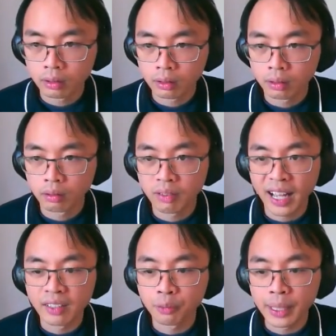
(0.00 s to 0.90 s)
that
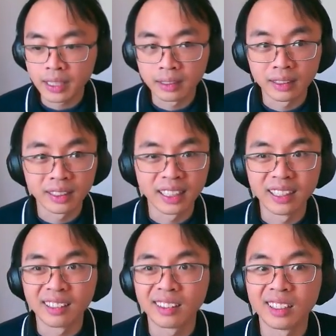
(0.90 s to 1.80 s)
information
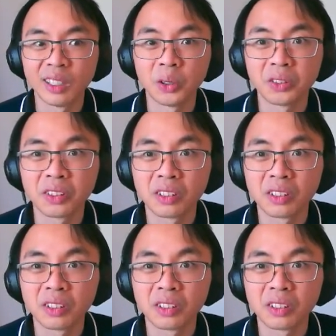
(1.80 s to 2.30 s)
is lost.